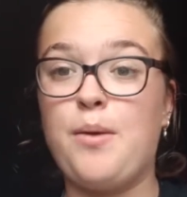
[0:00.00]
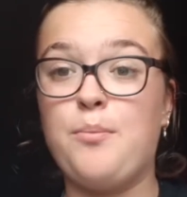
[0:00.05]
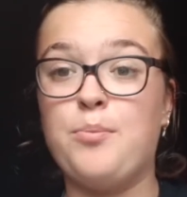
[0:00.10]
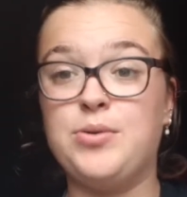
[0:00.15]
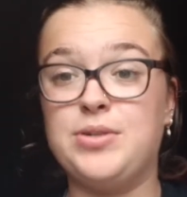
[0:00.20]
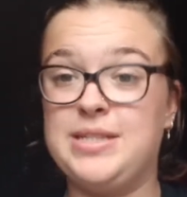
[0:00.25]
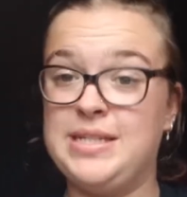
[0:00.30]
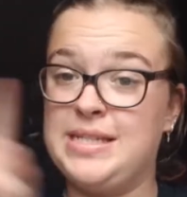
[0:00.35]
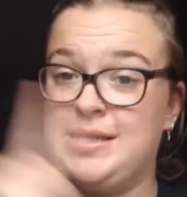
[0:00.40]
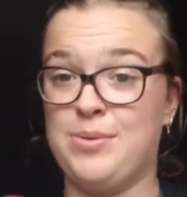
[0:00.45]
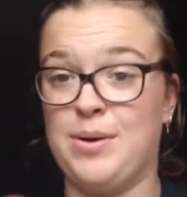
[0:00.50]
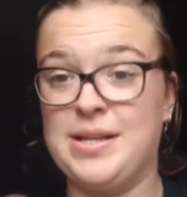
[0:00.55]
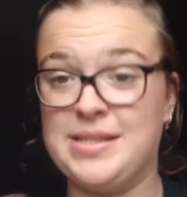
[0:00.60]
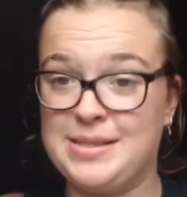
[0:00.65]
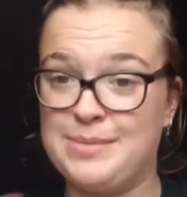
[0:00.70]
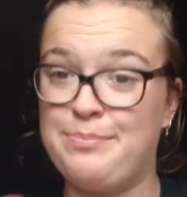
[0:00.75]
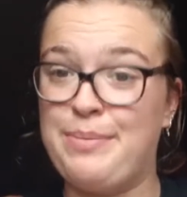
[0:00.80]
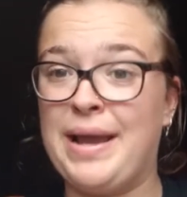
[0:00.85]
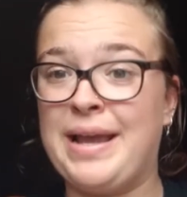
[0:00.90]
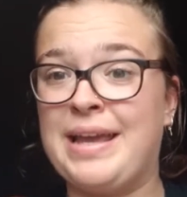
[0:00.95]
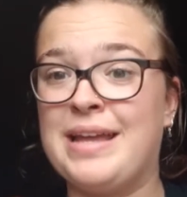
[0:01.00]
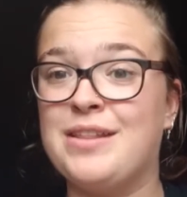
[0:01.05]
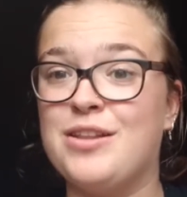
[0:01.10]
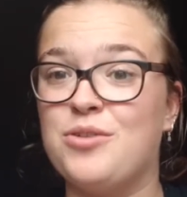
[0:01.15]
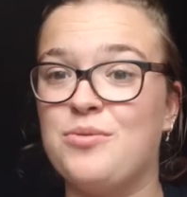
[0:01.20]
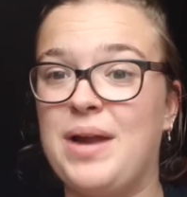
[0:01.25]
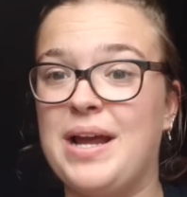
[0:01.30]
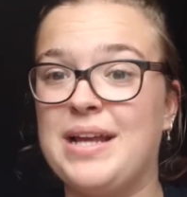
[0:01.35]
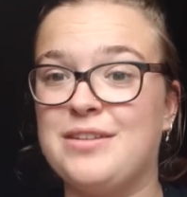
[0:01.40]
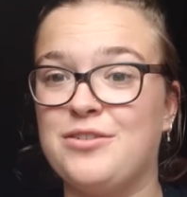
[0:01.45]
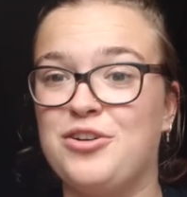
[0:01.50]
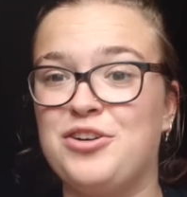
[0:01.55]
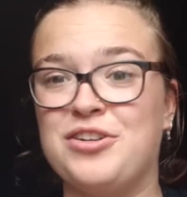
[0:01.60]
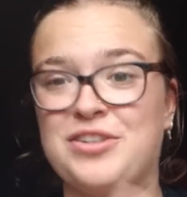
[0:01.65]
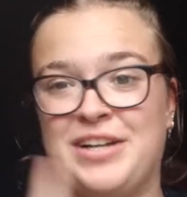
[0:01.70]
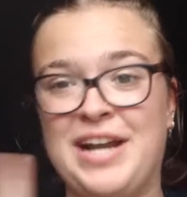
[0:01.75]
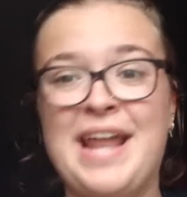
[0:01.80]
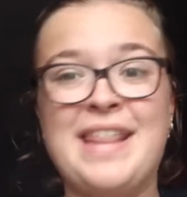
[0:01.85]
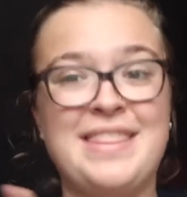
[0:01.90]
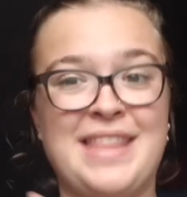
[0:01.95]
put these ones back in the right order,
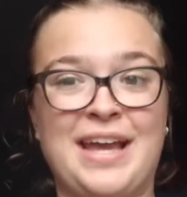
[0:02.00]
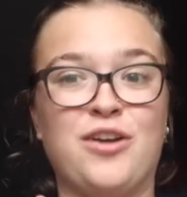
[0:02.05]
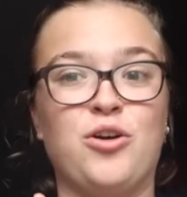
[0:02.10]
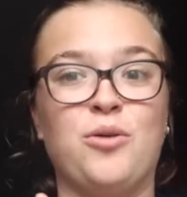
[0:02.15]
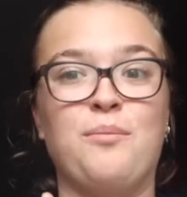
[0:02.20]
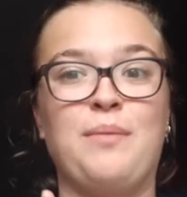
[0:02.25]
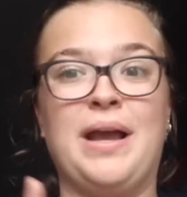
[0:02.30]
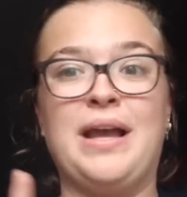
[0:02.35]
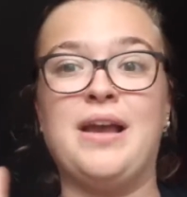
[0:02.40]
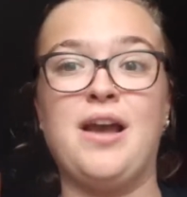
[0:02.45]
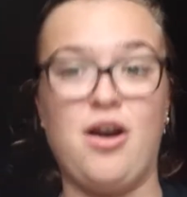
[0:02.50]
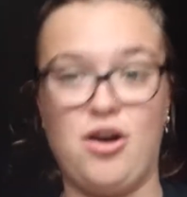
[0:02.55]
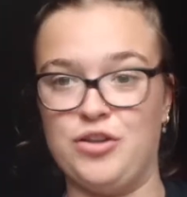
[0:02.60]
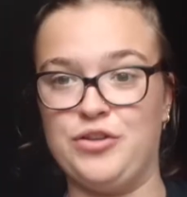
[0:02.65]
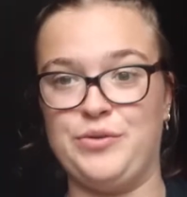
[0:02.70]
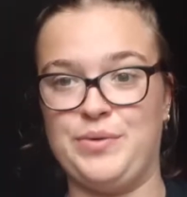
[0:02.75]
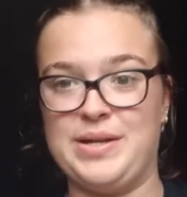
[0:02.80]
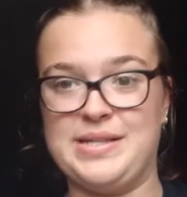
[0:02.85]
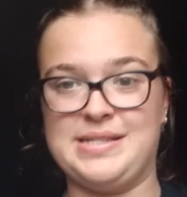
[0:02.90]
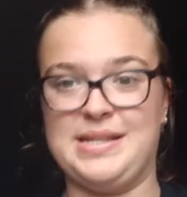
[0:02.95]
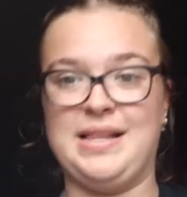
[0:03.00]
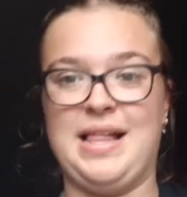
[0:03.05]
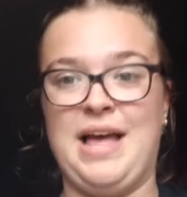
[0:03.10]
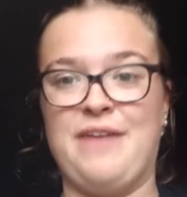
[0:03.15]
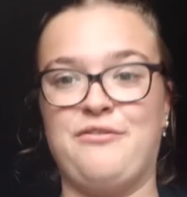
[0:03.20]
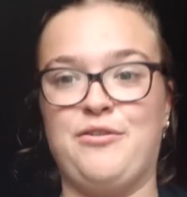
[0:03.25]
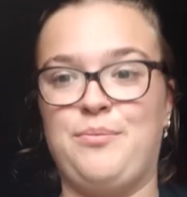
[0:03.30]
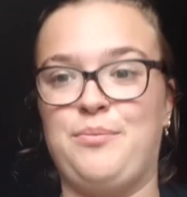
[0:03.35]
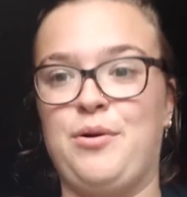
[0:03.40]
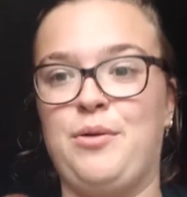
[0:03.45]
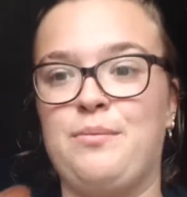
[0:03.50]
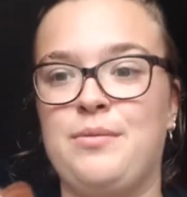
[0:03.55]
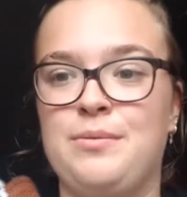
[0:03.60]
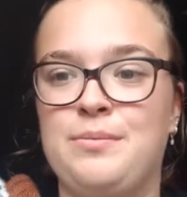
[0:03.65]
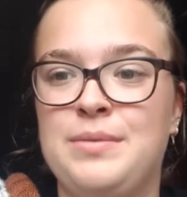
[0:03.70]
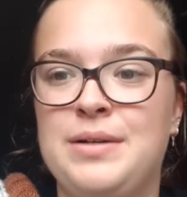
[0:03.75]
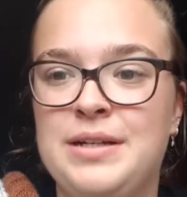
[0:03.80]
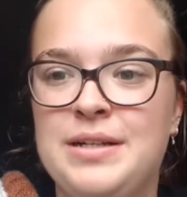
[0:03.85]
and then come back. Otherwise I'll have a problem.